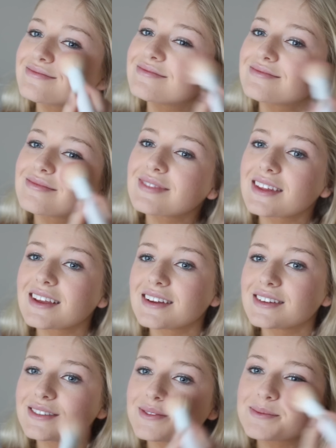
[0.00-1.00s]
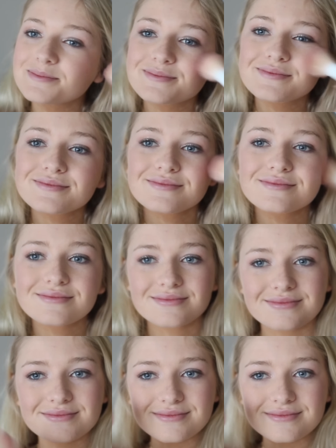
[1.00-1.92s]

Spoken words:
Nothing is said.